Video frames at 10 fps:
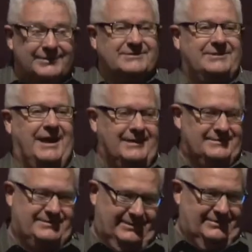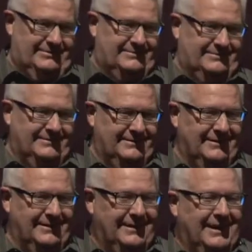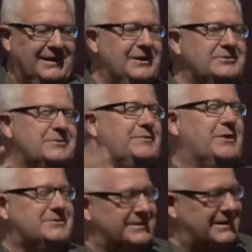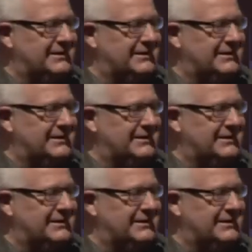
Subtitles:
to stand still. And here's the first thing